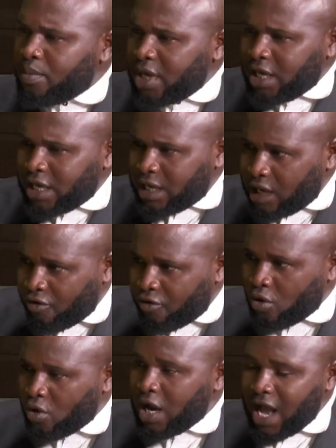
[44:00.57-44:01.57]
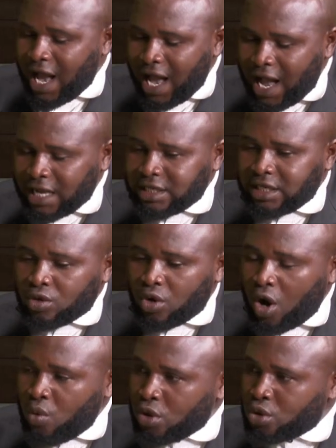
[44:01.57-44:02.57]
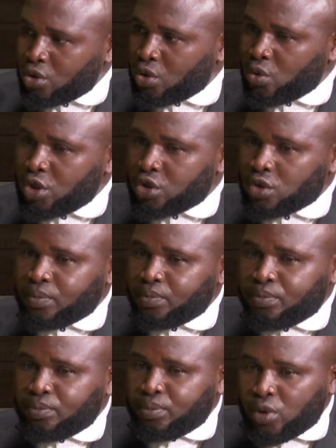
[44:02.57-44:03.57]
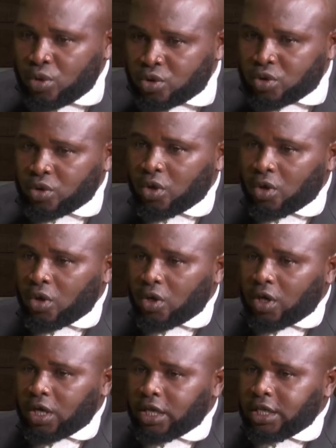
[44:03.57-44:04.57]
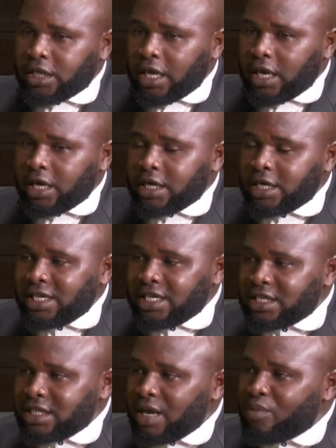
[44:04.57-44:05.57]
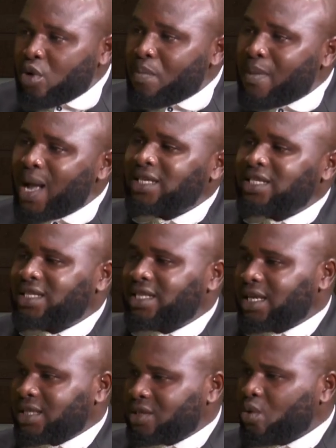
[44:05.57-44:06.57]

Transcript: be careful, and in all we do, we should put the reasonable man's test.